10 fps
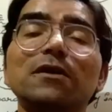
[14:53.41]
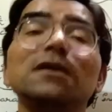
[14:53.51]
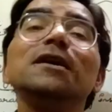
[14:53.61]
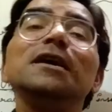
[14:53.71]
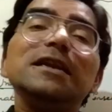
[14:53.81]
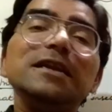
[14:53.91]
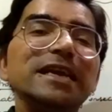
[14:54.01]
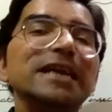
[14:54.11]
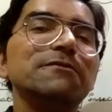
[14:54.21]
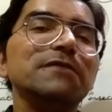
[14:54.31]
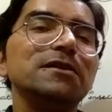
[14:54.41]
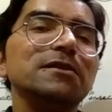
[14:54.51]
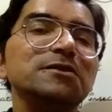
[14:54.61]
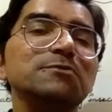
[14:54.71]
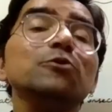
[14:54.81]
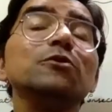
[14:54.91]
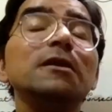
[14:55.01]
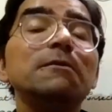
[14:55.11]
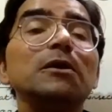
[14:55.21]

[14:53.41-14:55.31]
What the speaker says: a late winter's moon,